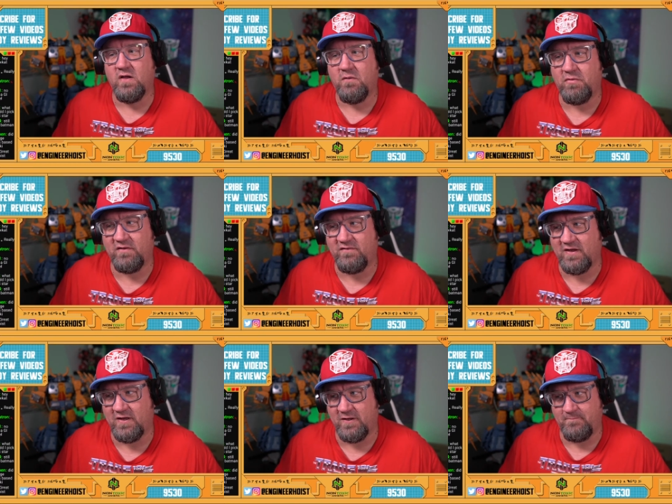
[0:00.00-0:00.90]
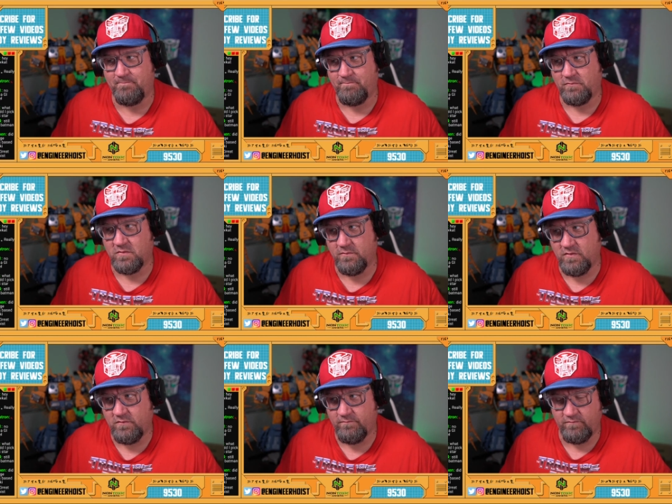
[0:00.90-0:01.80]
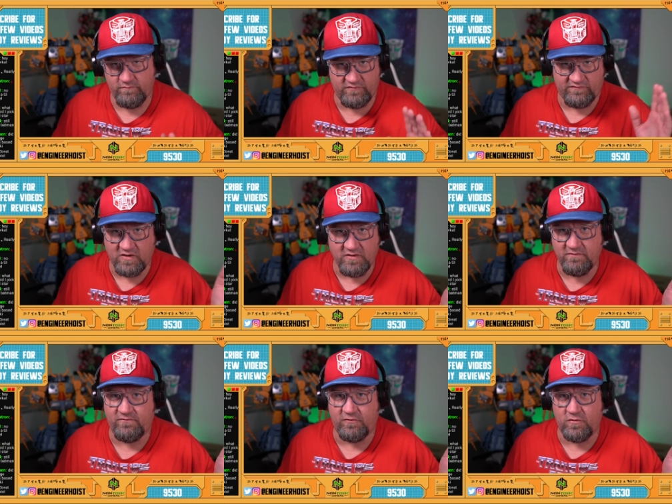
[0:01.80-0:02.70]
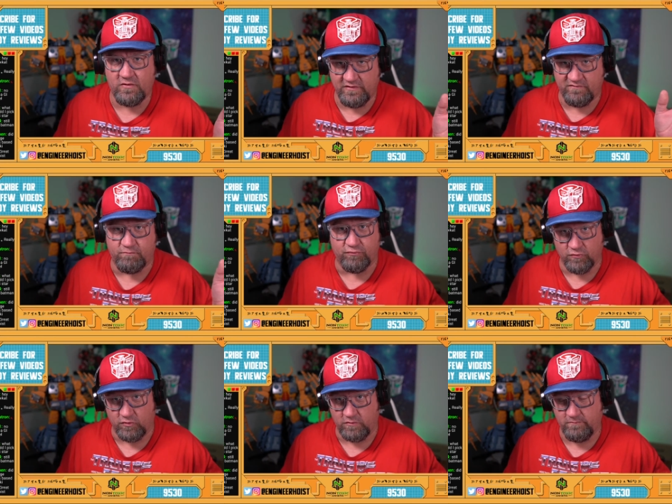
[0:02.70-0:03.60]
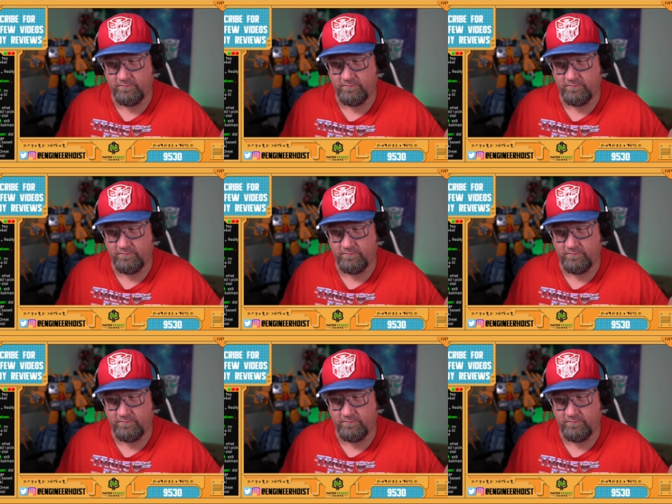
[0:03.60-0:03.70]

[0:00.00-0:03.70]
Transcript: But the sun in Florida is brutal.